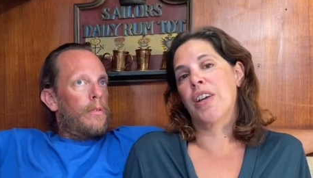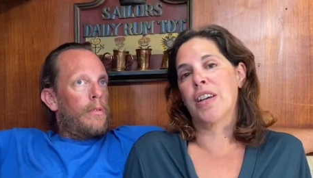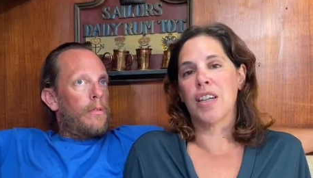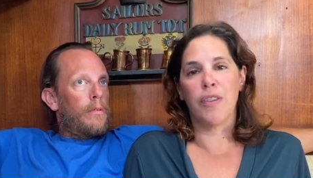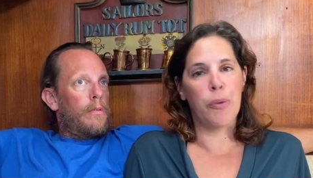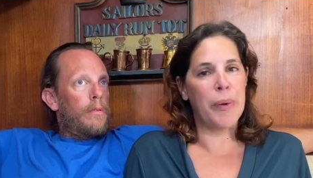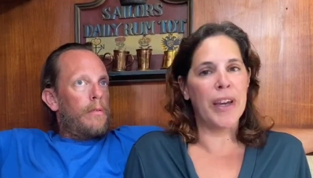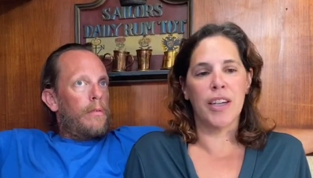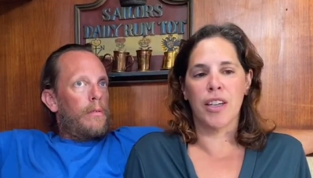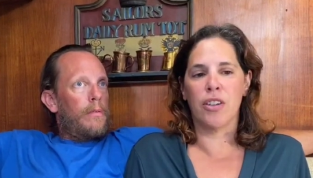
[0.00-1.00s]
Speaker 1: and they can give you
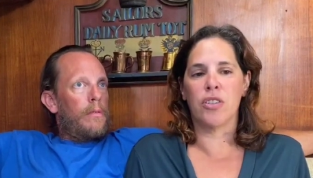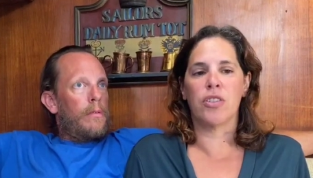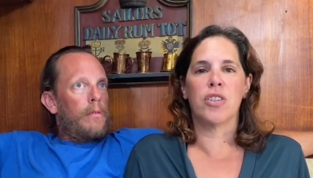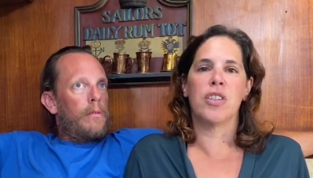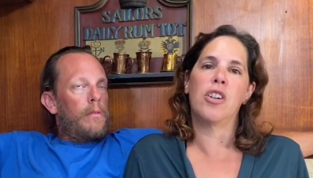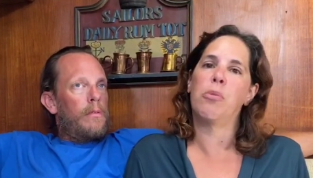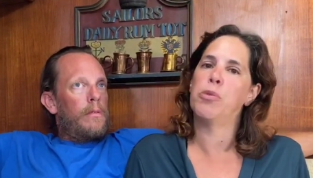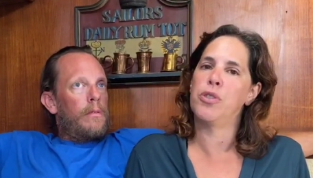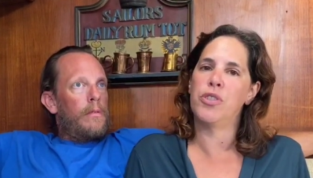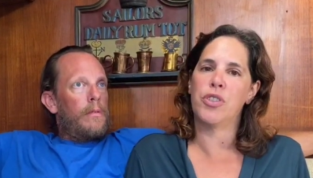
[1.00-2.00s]
painkillers and
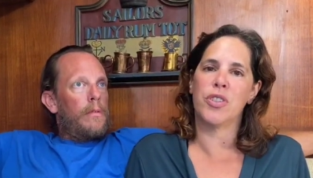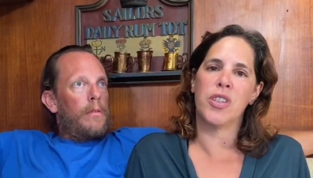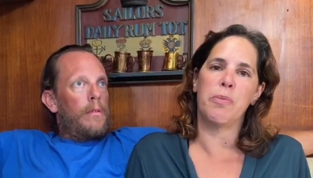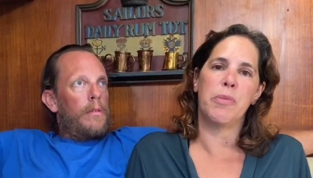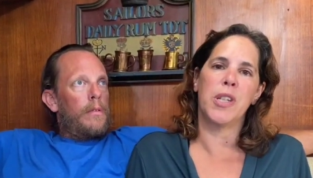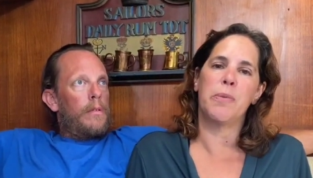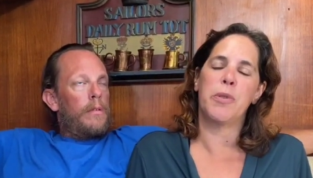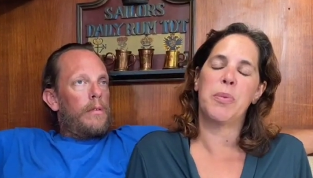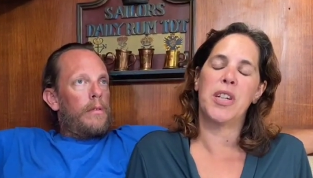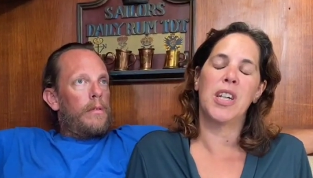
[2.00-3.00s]
help reduce your
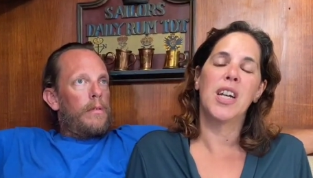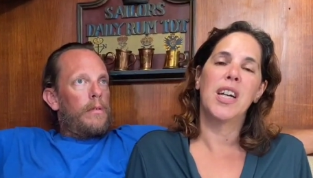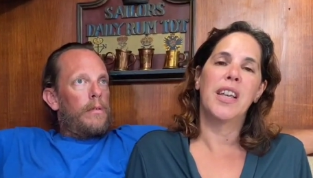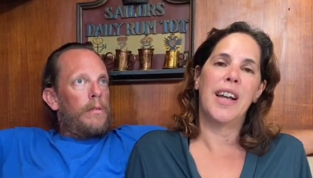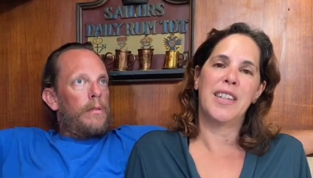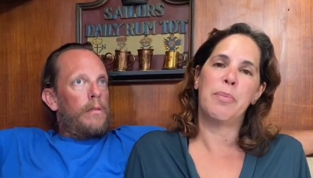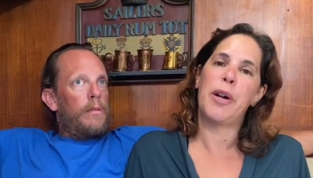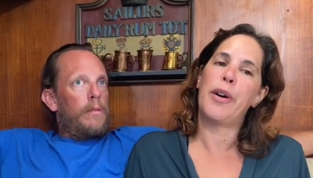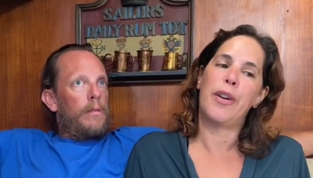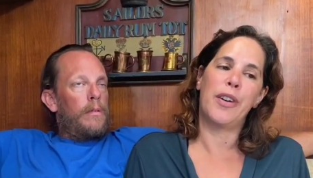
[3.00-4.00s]
symptoms, but that's
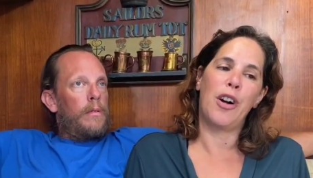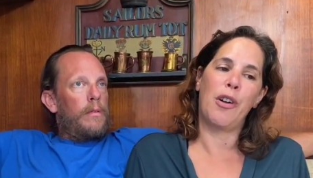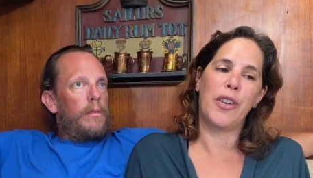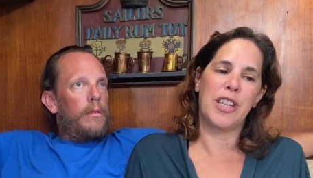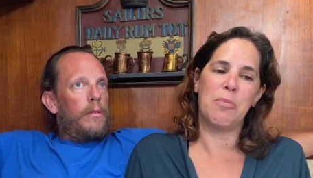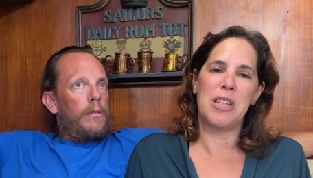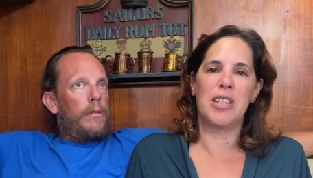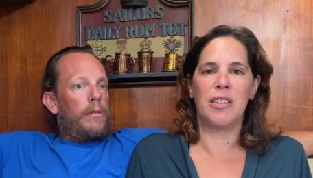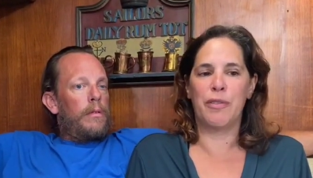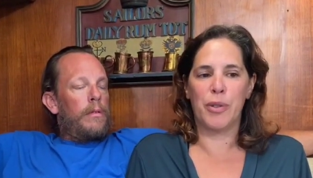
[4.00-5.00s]
about all that can be
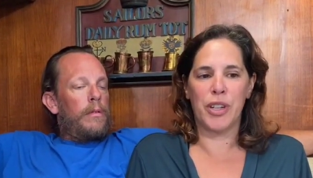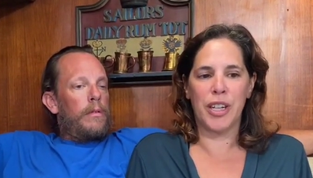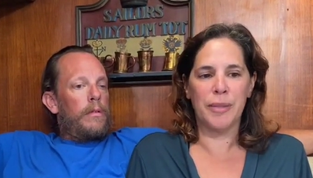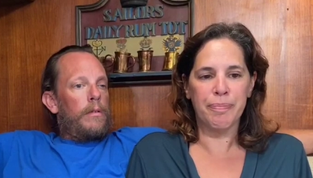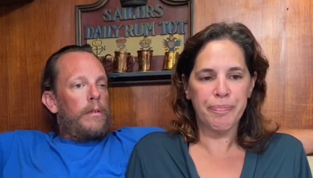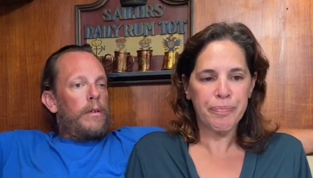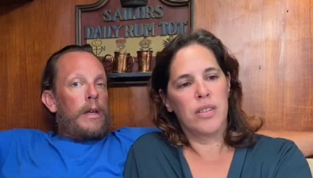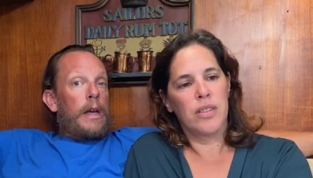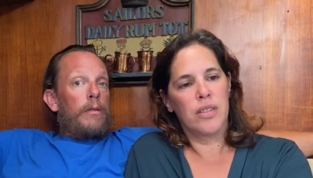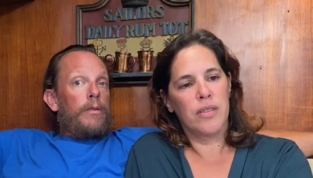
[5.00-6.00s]
done for you.
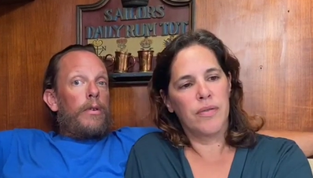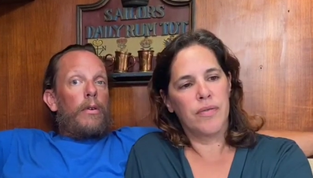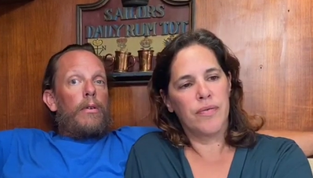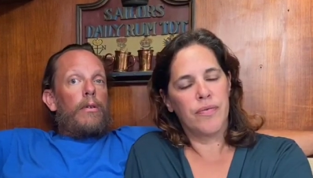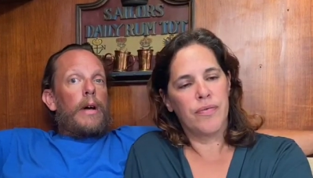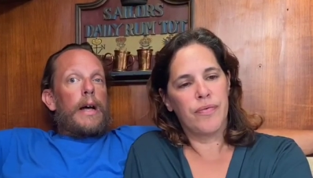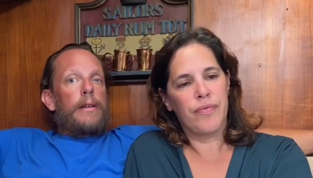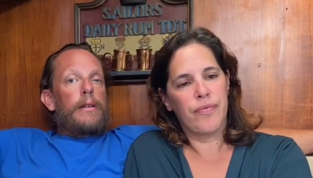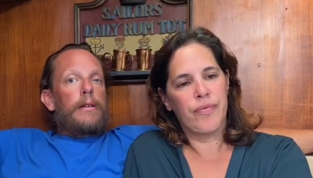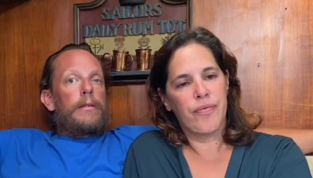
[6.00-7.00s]
Speaker 2: Yeah, so
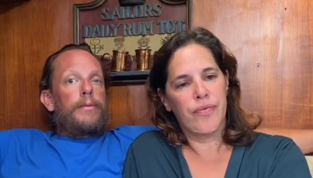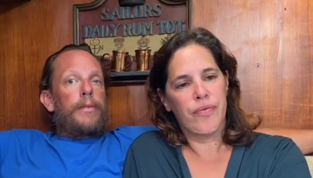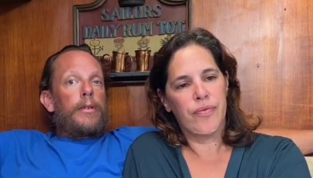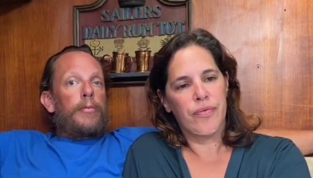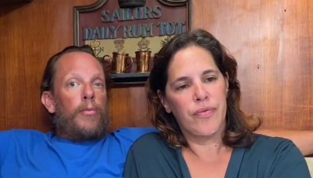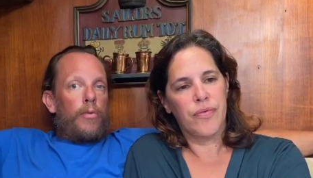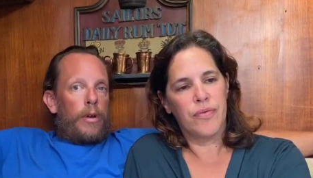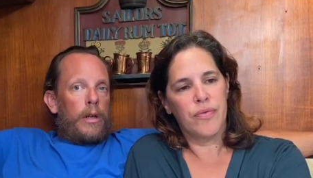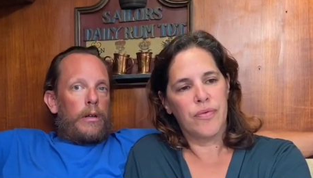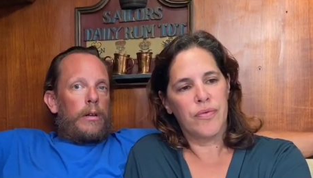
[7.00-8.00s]
as of this
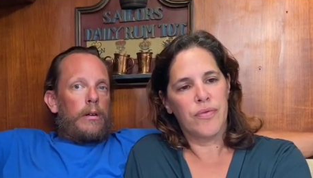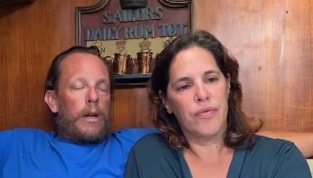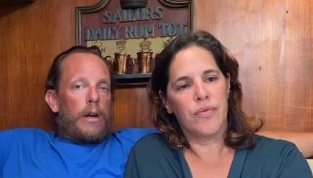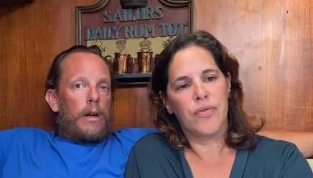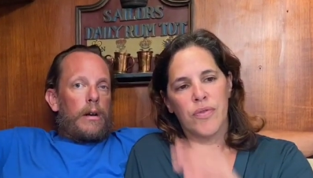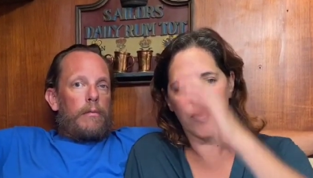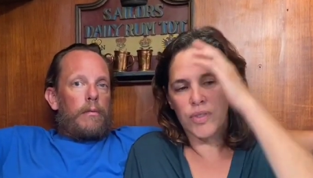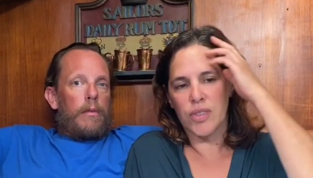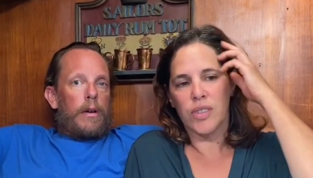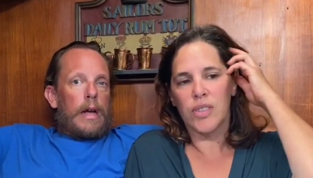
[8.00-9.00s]
morning,
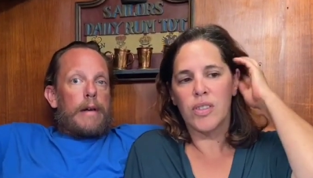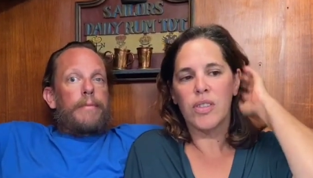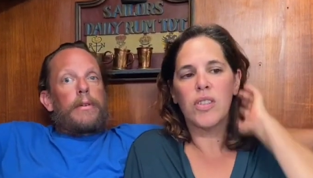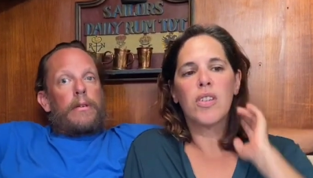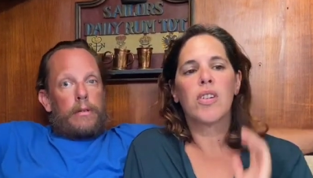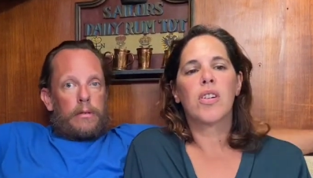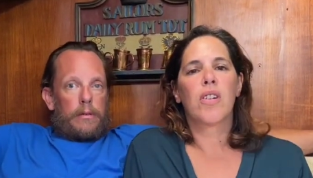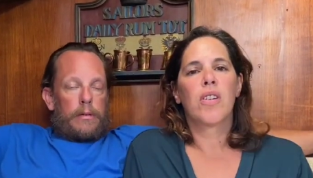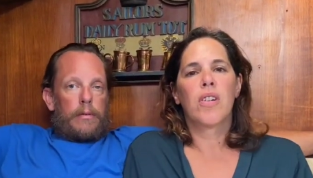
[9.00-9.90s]
um, after